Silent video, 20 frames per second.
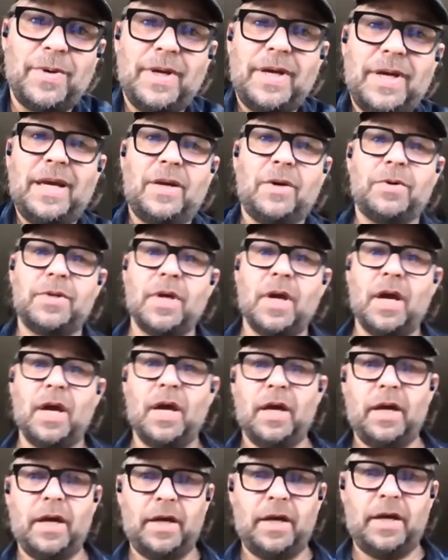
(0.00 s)
He goes,
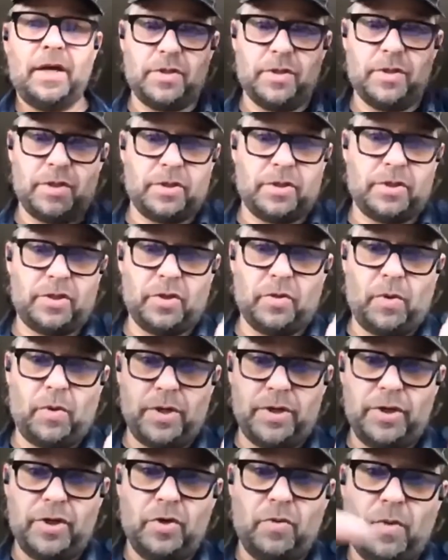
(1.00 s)
"Is this the
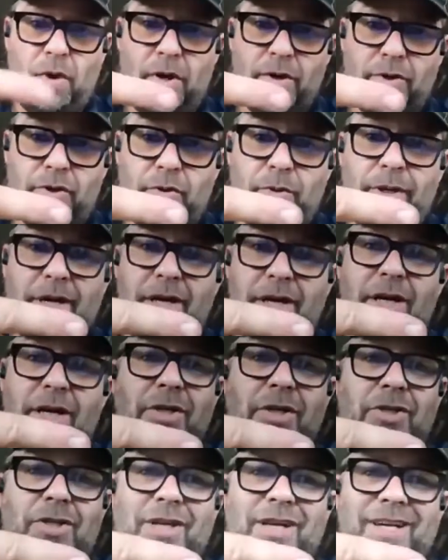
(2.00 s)
one you want to
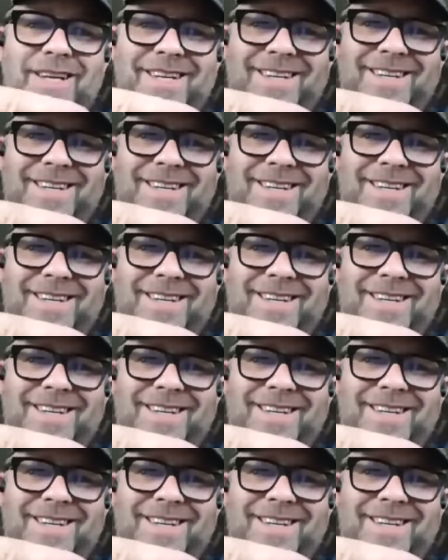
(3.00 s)
eat?"